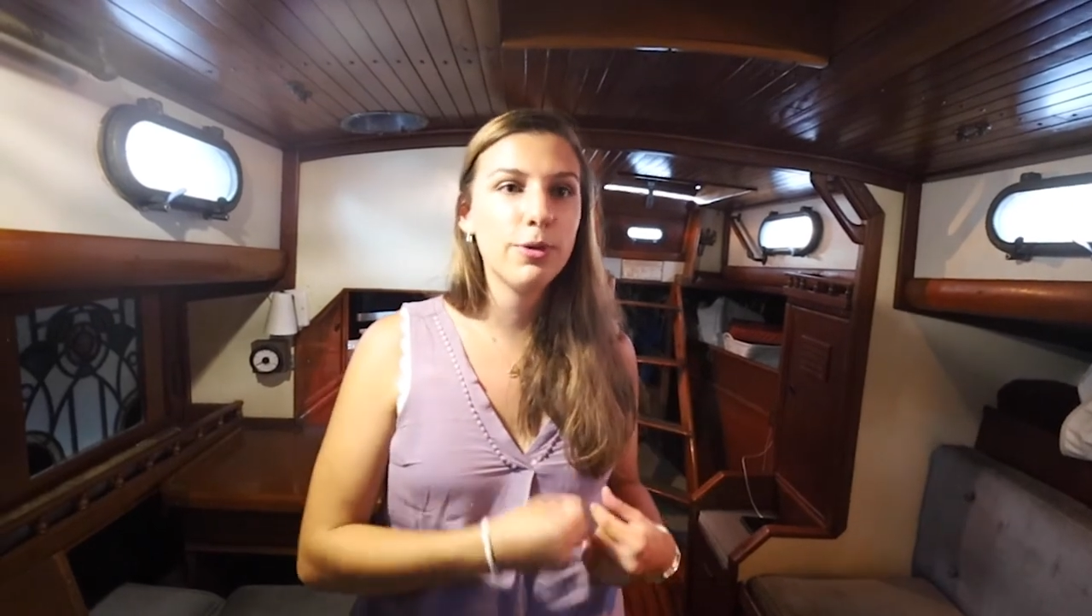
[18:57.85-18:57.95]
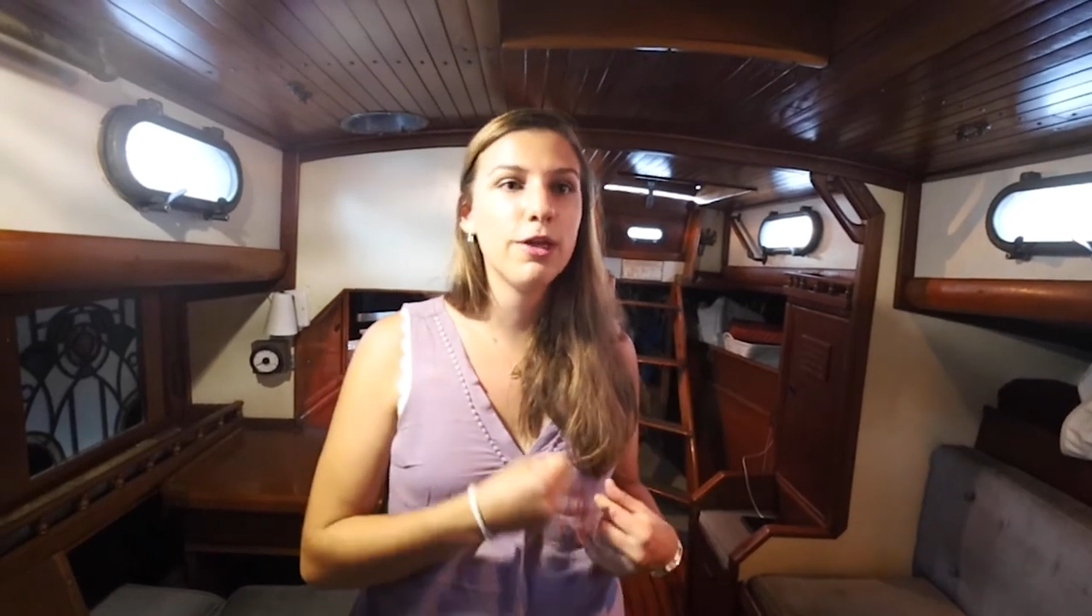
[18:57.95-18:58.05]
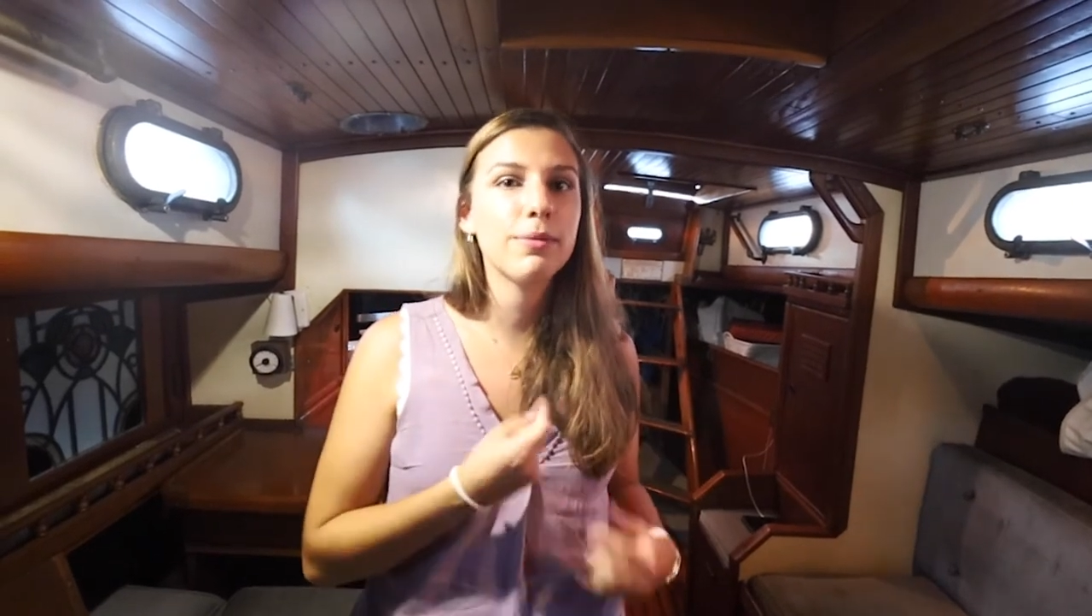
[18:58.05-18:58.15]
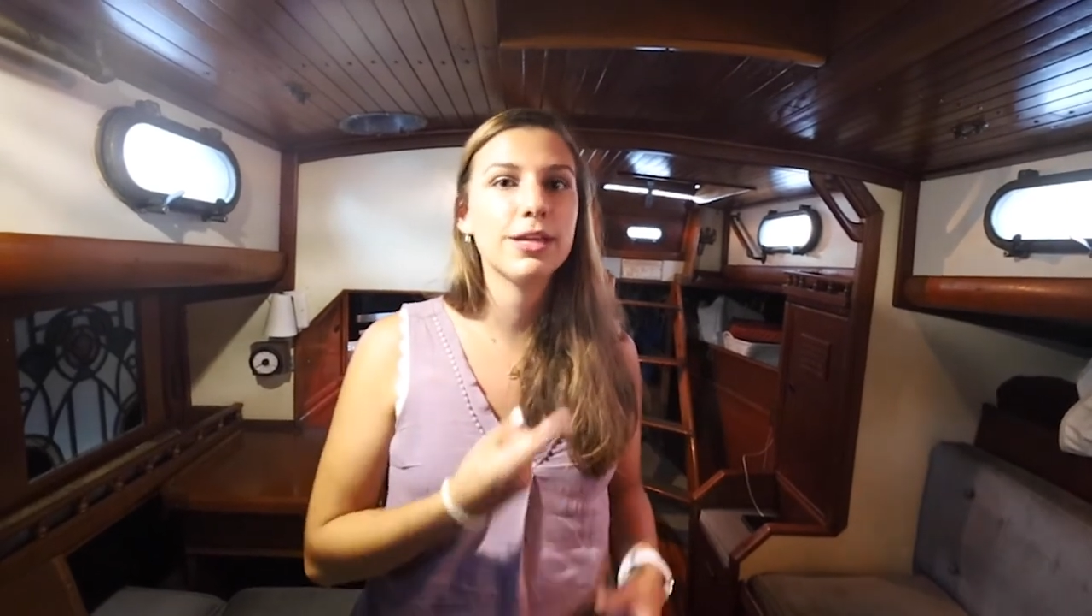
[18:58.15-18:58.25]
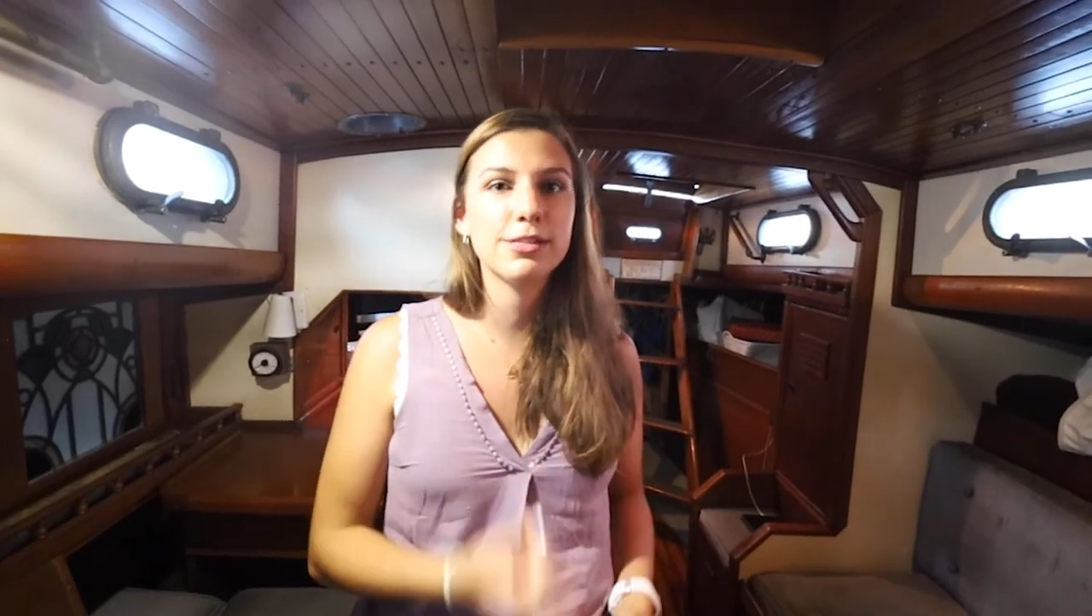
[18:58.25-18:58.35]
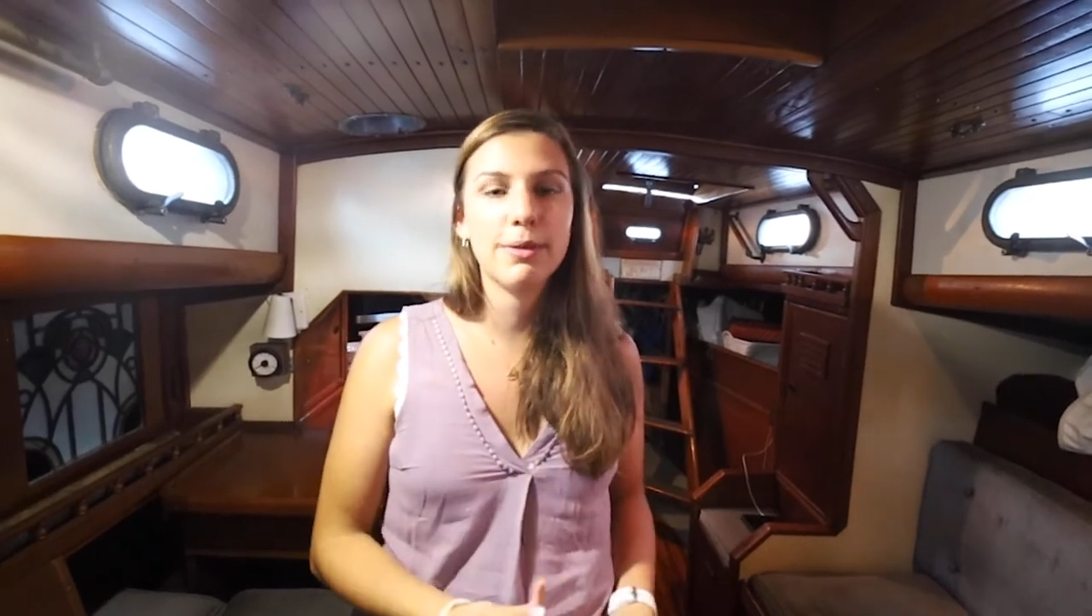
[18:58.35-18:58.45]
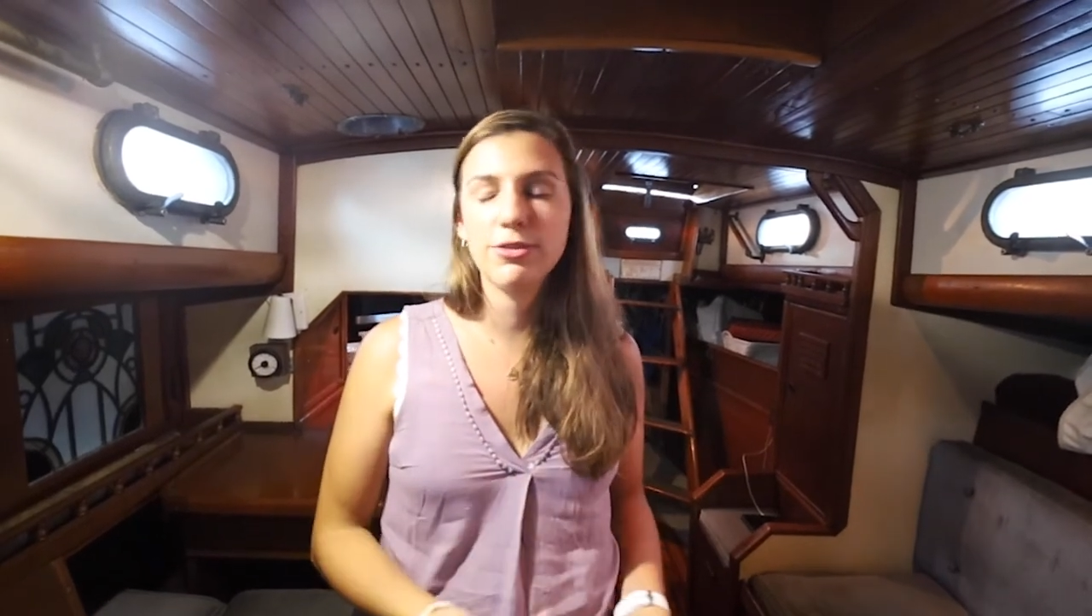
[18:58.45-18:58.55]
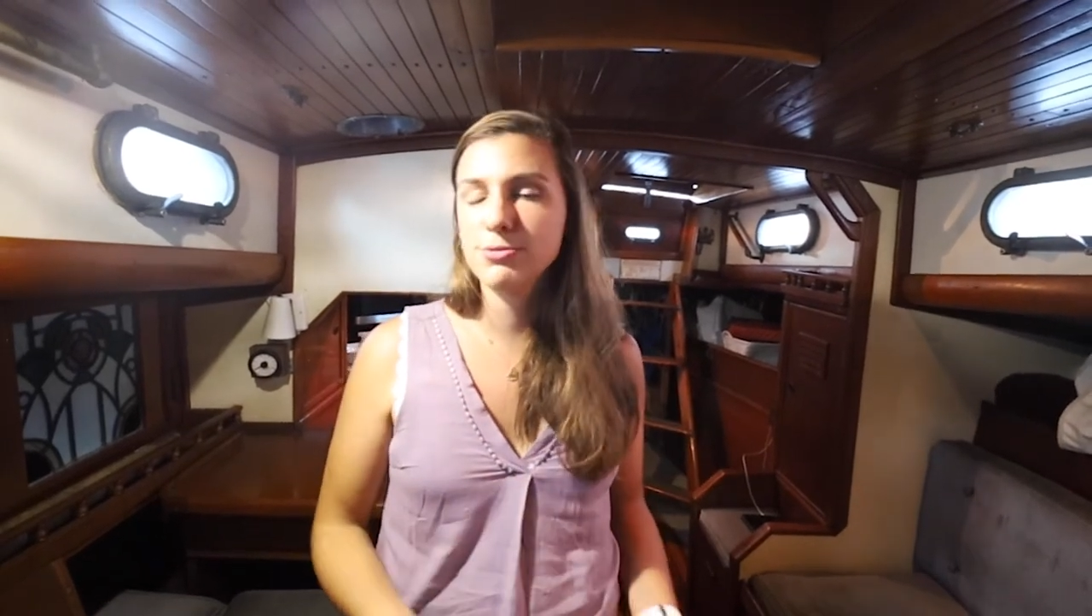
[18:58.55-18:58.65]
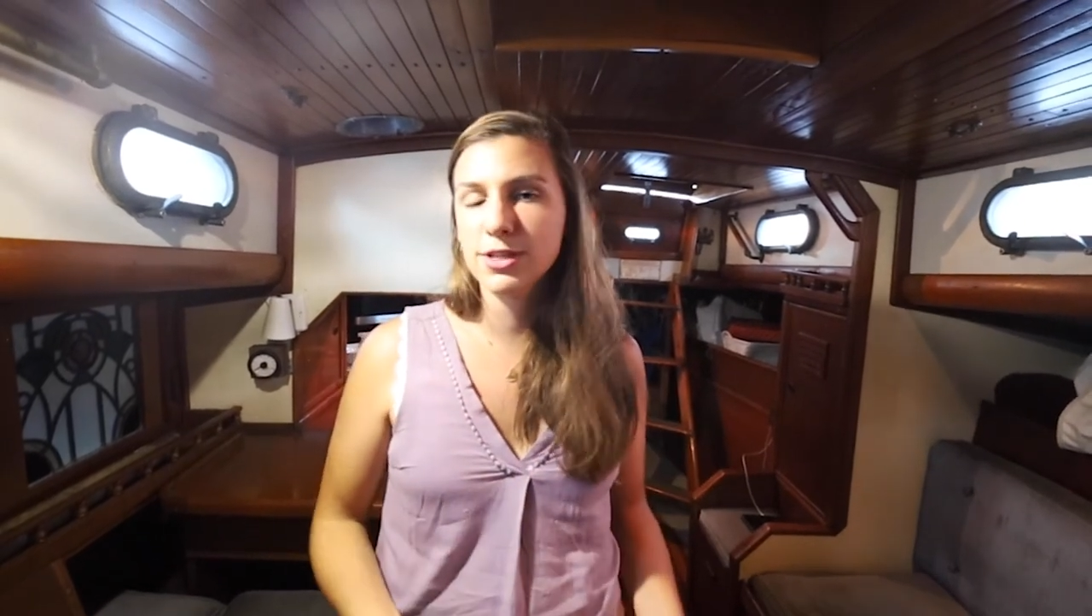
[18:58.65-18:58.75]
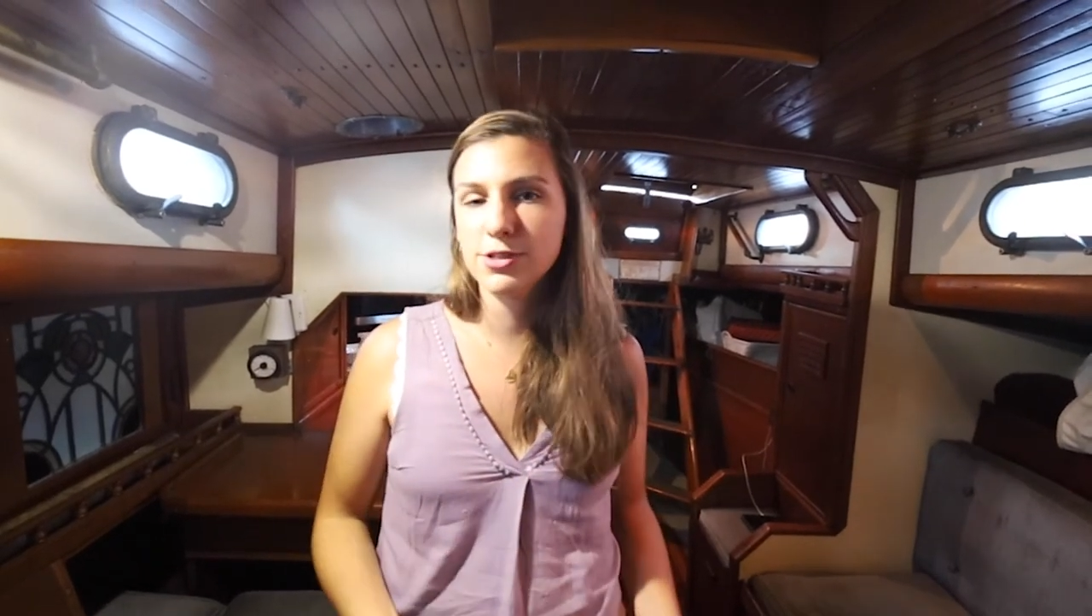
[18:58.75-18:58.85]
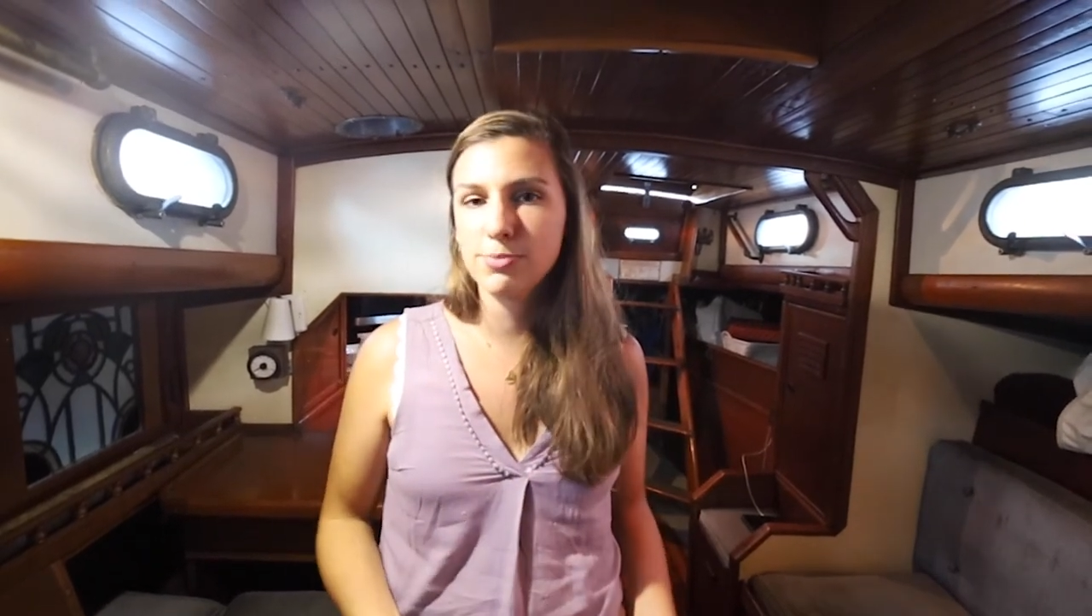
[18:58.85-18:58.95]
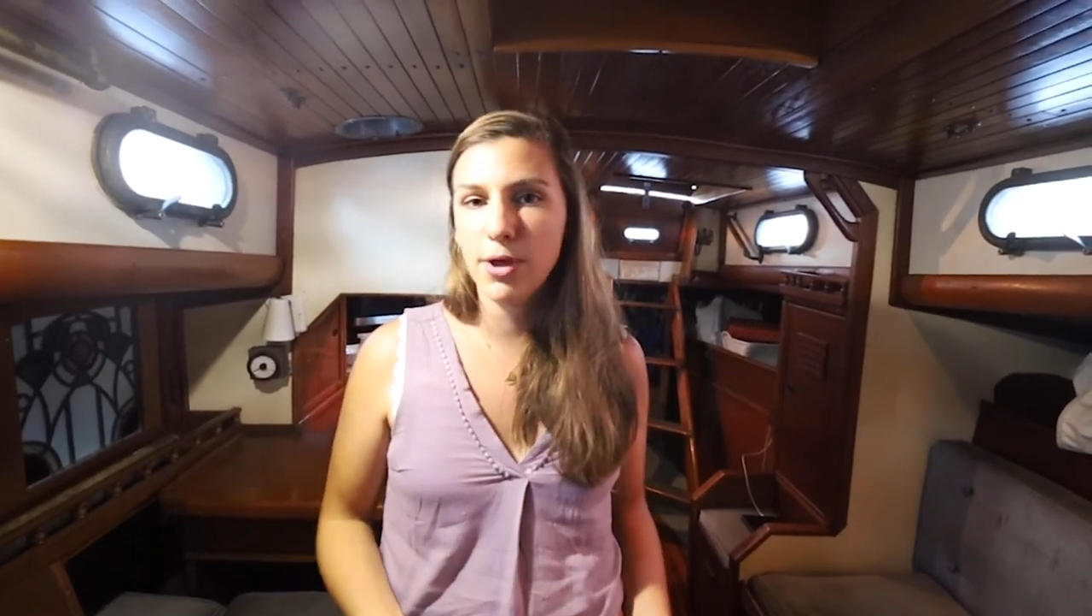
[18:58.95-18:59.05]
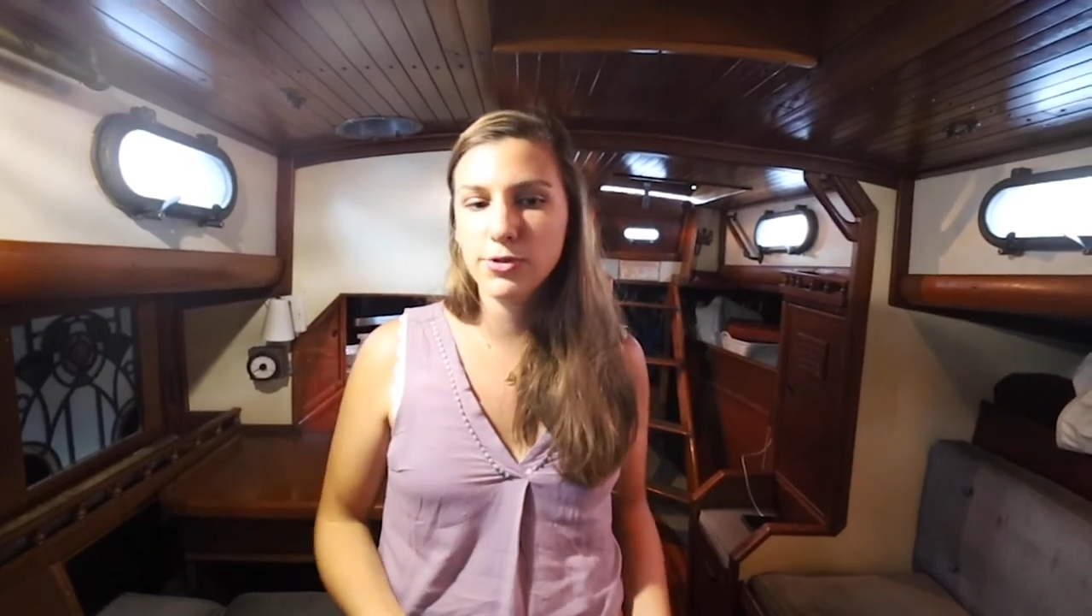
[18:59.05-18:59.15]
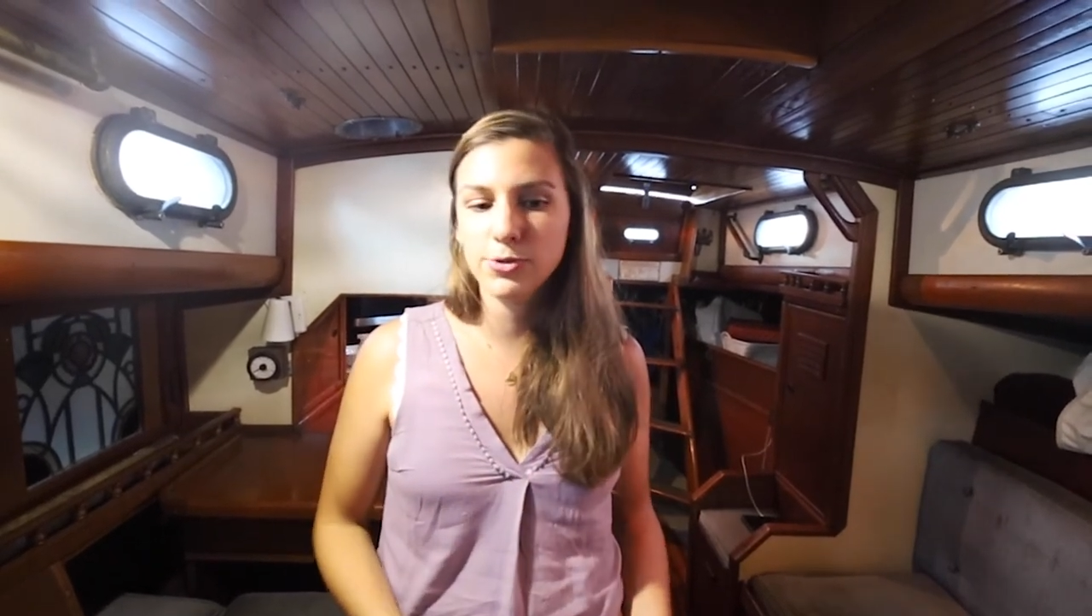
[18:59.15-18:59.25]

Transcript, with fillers: it because the bathroom's kind of small